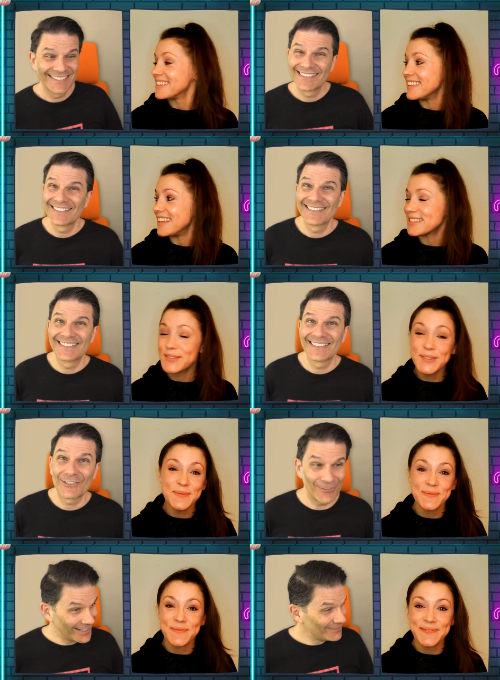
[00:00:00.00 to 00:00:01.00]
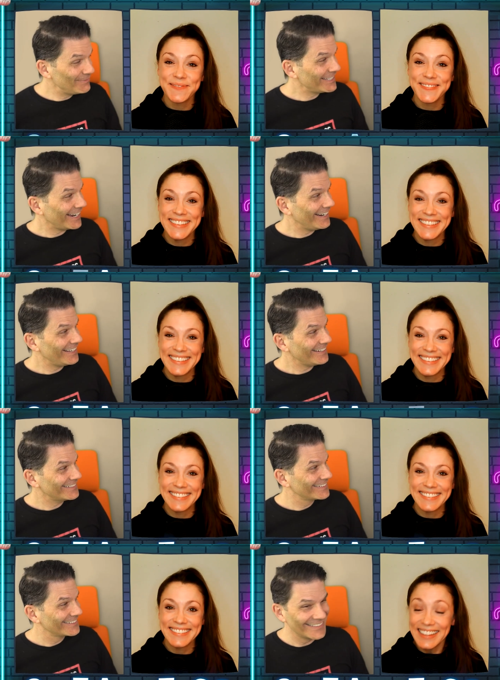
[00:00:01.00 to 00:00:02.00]
Speaker 1: that's true right Michela?
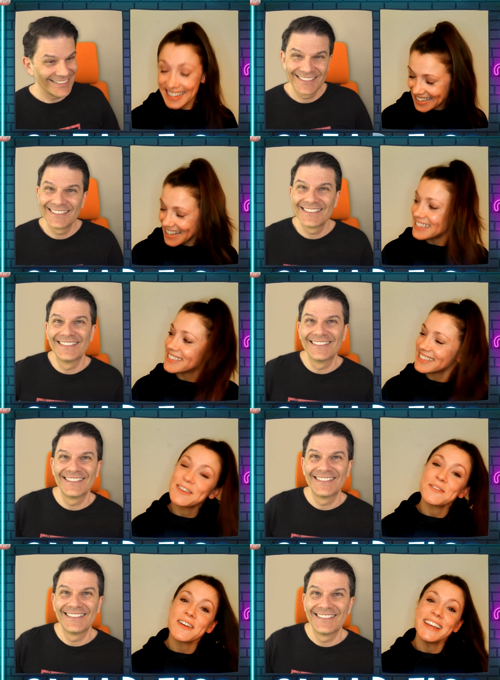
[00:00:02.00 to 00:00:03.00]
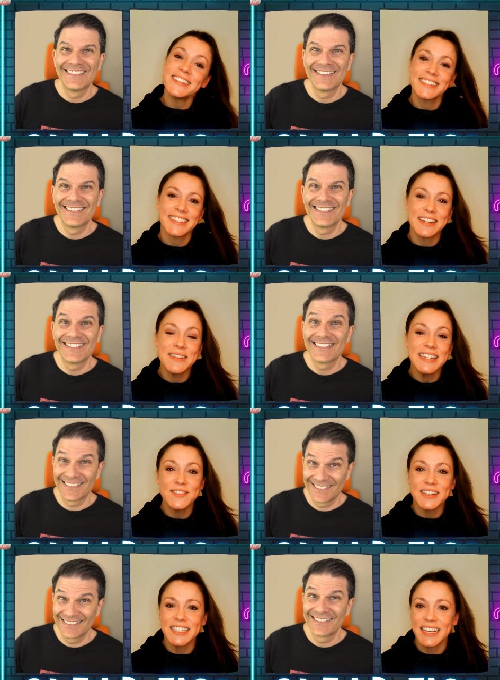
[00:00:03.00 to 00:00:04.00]
yes right it's gonna be
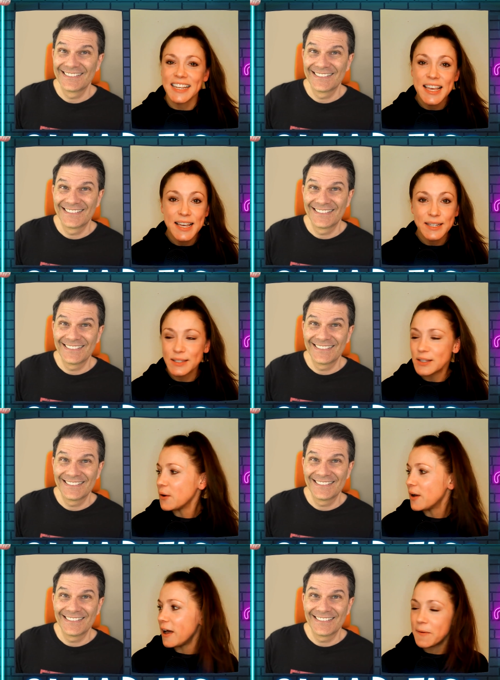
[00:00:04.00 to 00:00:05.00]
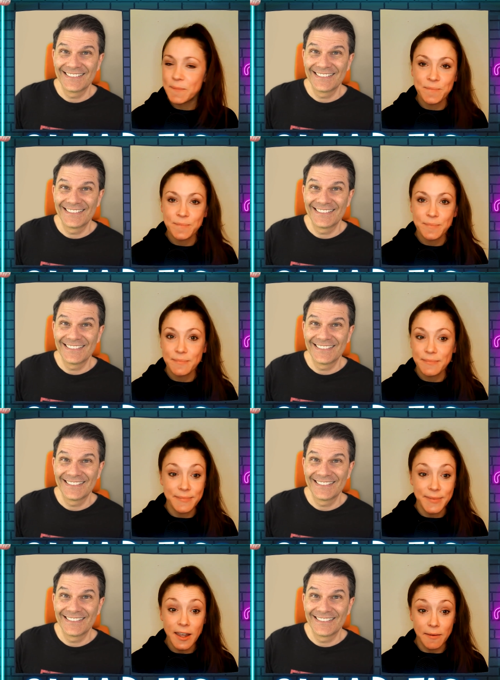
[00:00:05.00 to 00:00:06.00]
interesting so um
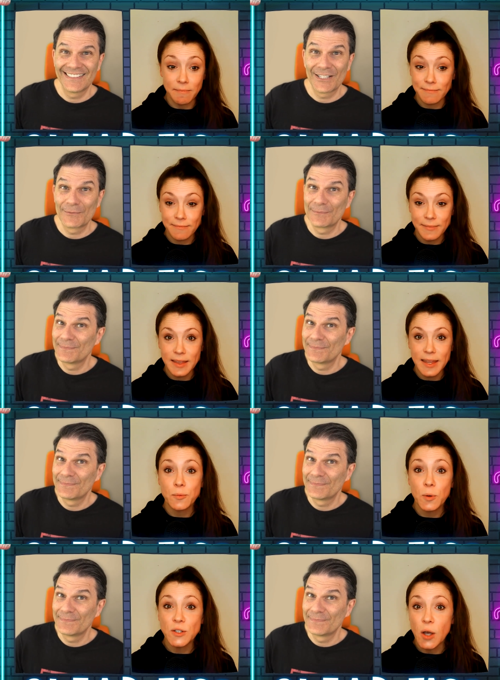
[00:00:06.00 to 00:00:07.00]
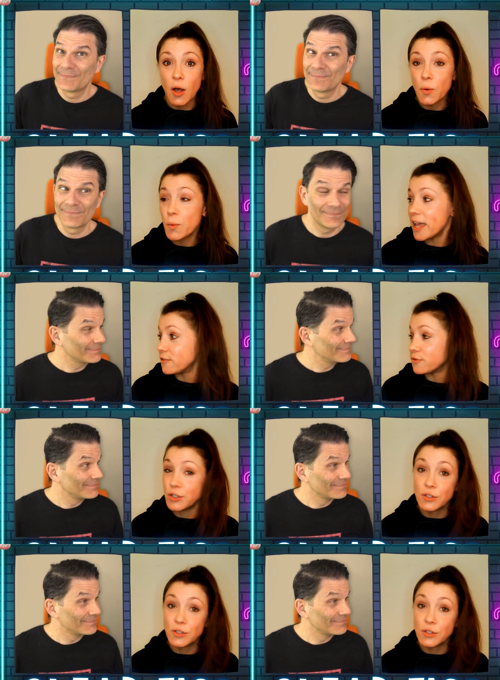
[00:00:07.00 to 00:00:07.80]
yeah that was all we had for you